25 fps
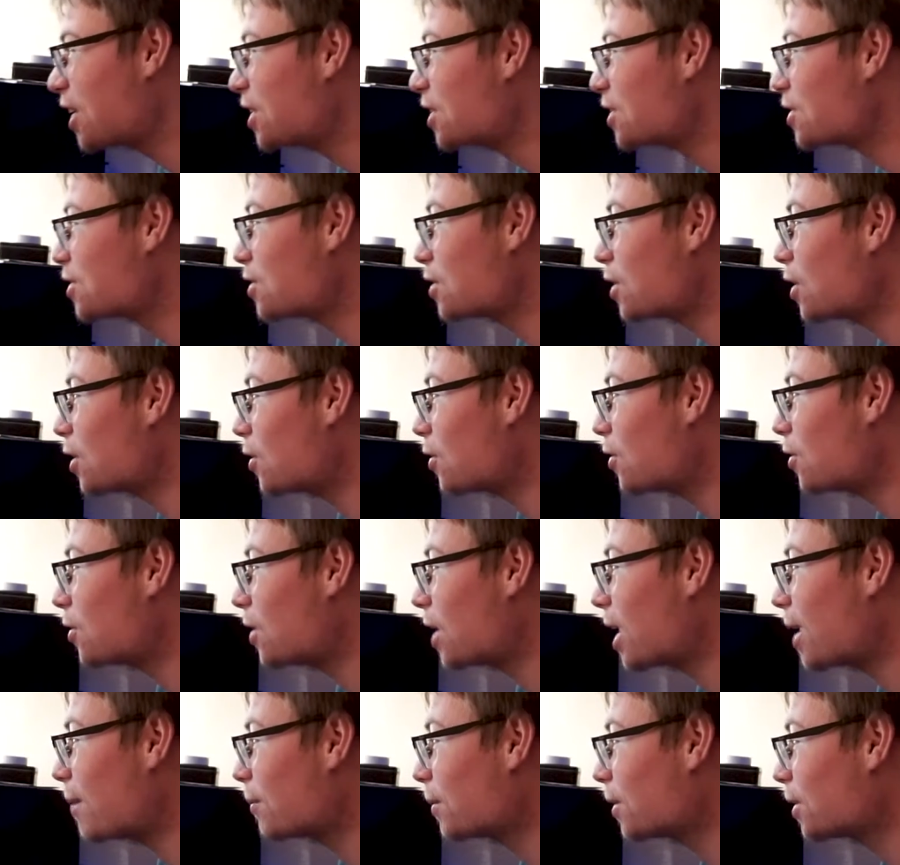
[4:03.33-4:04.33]
So,
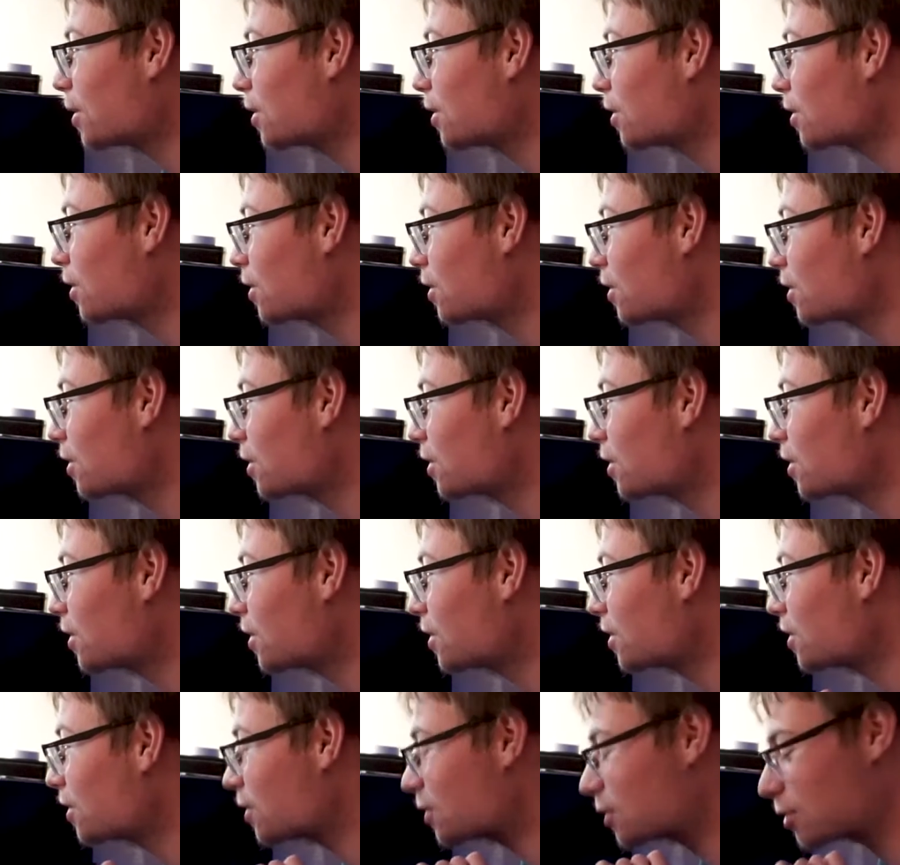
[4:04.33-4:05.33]
I'm going to
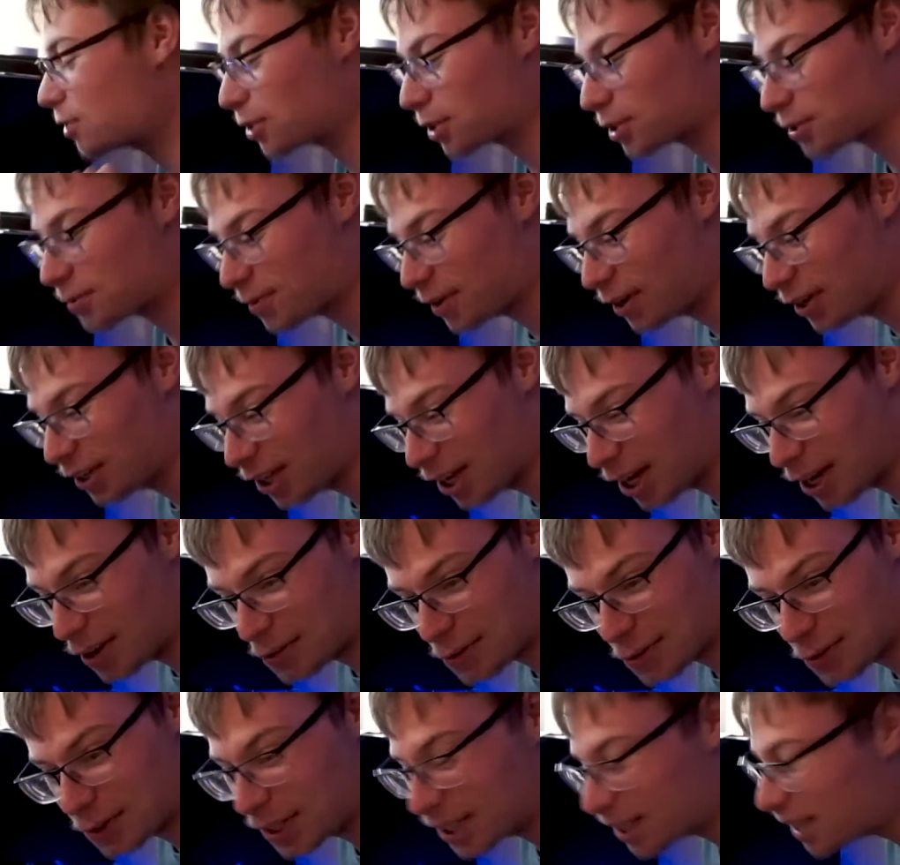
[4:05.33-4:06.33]
turn them all
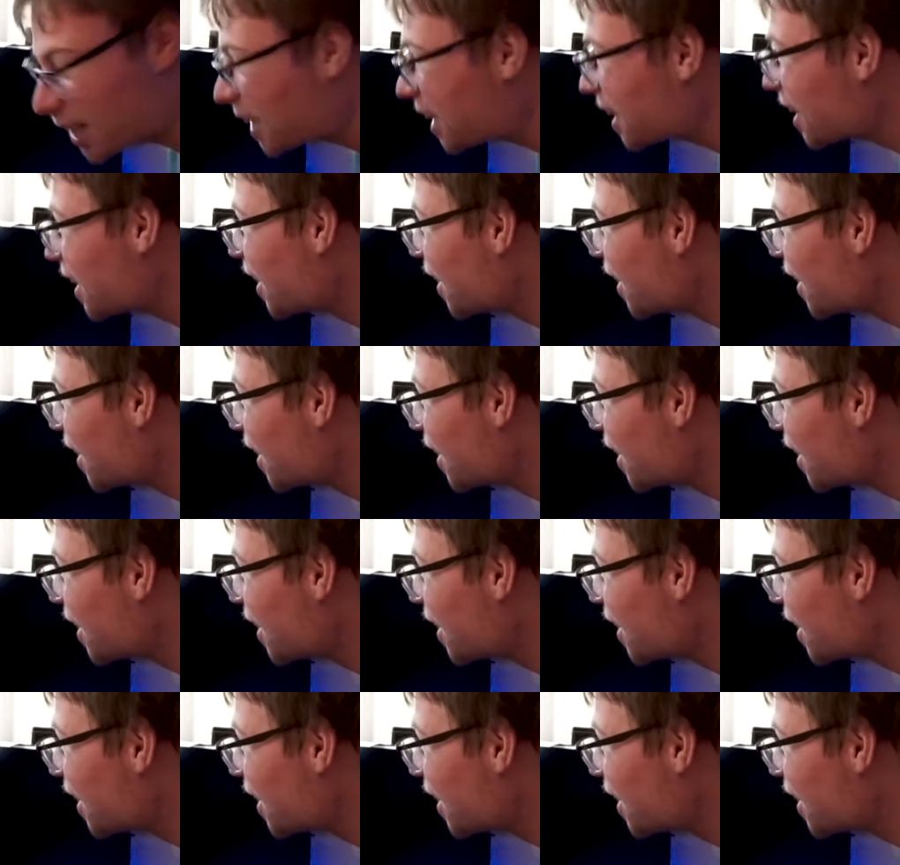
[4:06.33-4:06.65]
off quick.